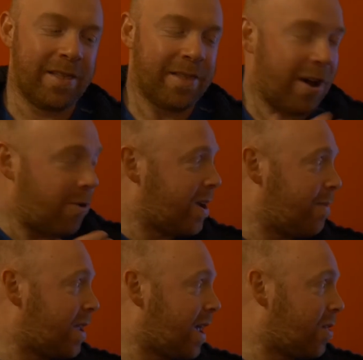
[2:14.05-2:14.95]
that all
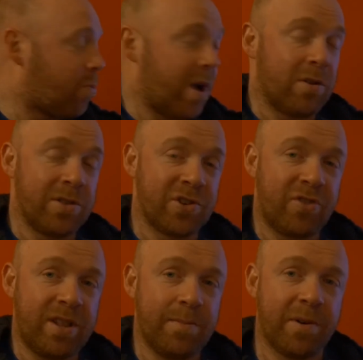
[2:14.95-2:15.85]
came together well on the
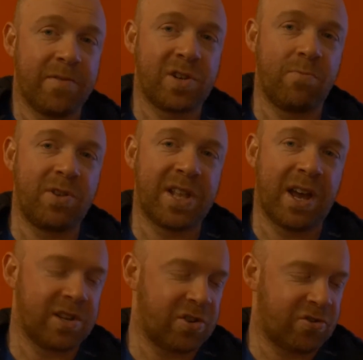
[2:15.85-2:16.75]
screen, but for some reason it
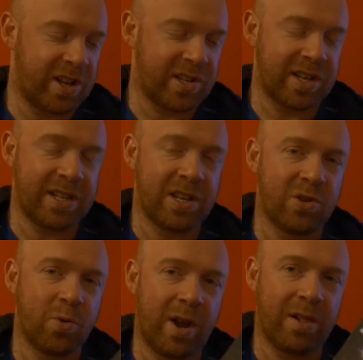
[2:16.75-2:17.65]
hasn't translated
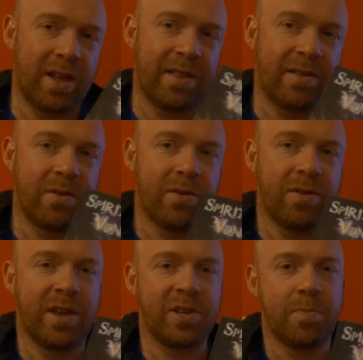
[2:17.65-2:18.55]
too well into
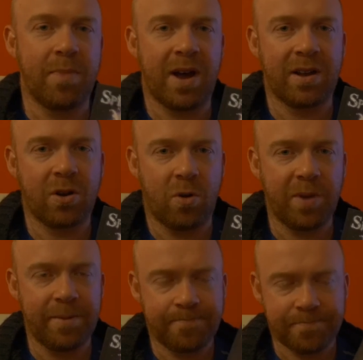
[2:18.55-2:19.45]
this matte
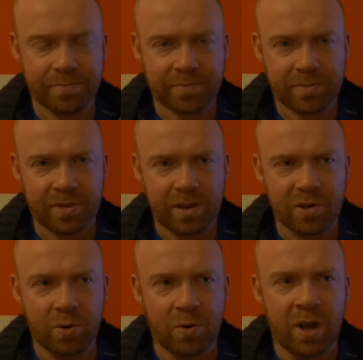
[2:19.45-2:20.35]
copy.
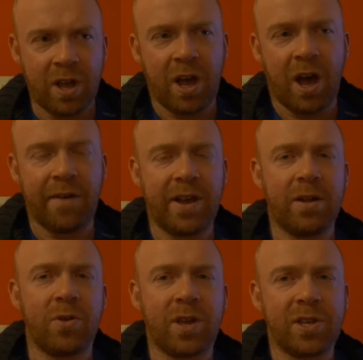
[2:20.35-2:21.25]
So I've had a
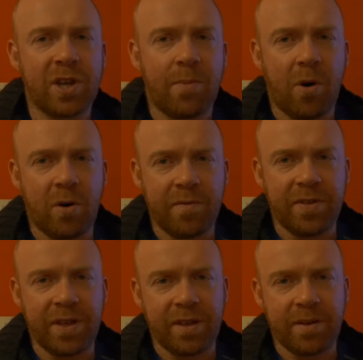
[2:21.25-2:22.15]
look at some of
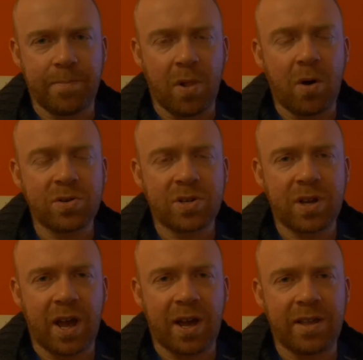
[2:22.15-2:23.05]
the blogs
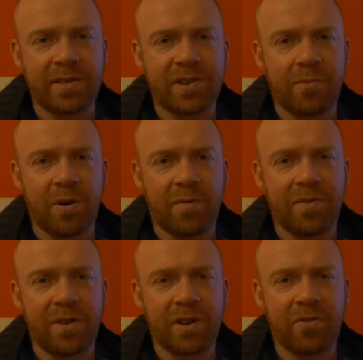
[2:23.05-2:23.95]
and some of
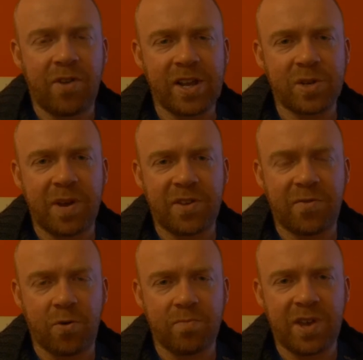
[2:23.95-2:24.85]
the CreateSpace
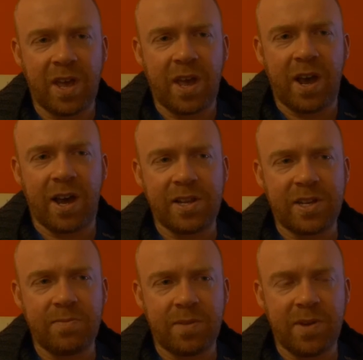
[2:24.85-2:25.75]
forums, and it
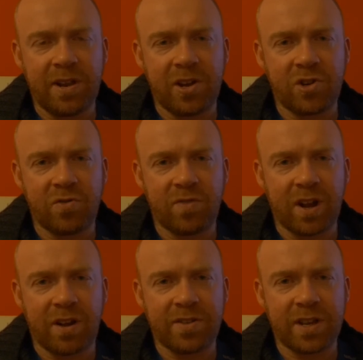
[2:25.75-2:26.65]
seems to be an issue
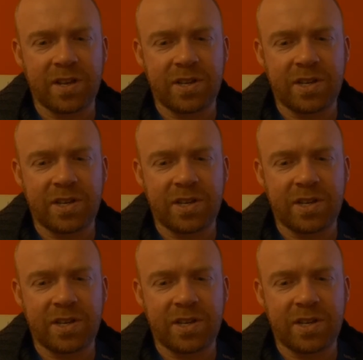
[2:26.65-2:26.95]
regarding